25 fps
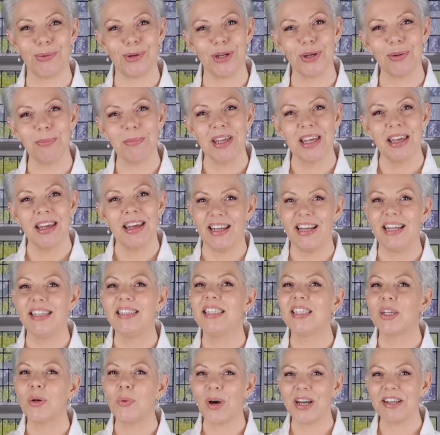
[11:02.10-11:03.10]
room,
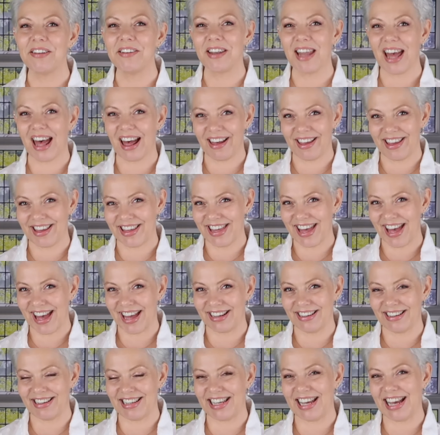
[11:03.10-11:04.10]
it's quite an eye
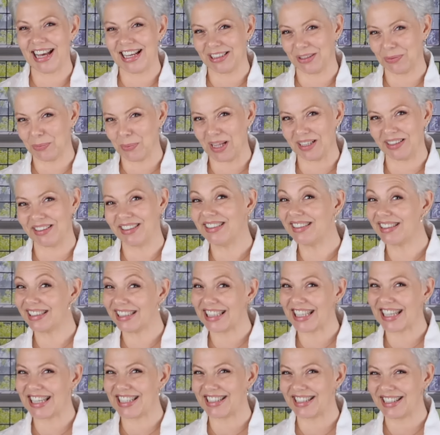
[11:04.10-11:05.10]
candy as well,
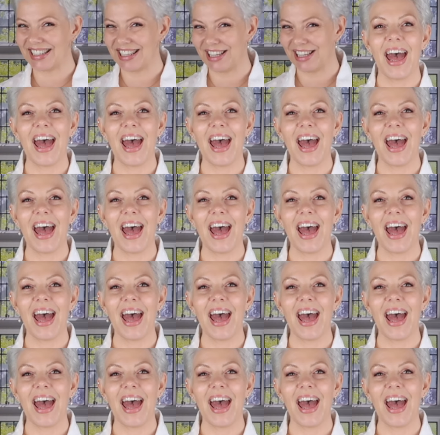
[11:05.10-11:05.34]
isn't it?